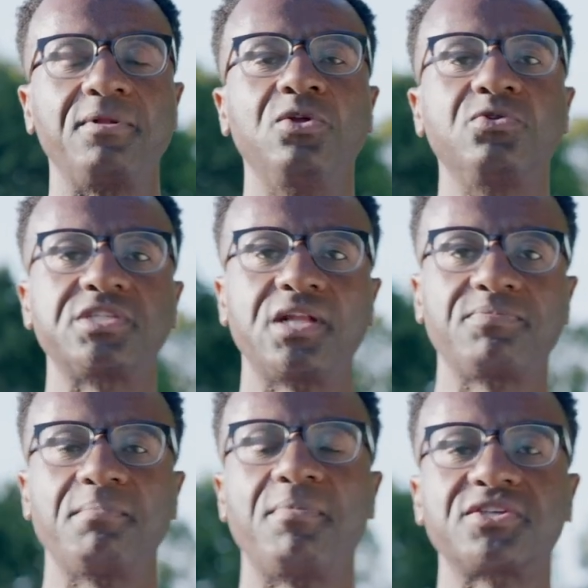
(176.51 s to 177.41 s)
loosen
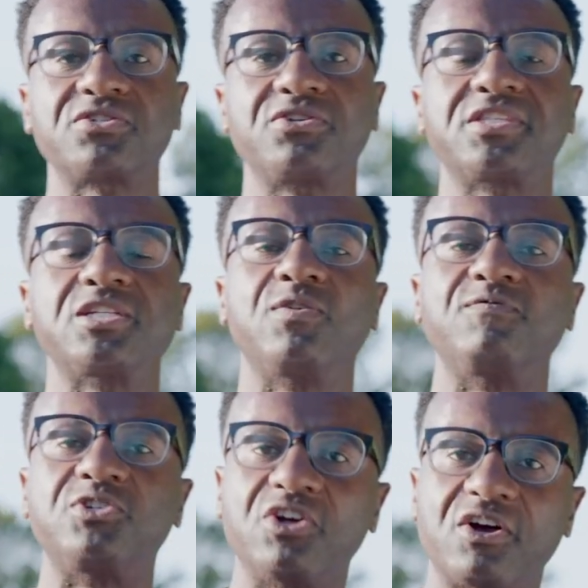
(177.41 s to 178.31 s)
up the muscles that
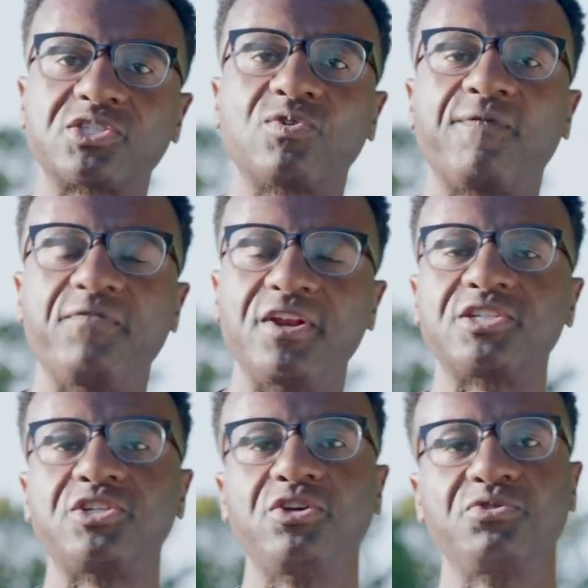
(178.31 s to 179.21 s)
you've just
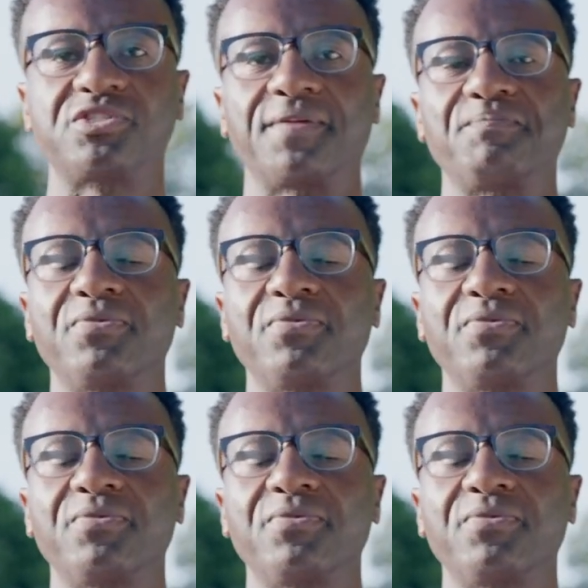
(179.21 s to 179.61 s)
finished using.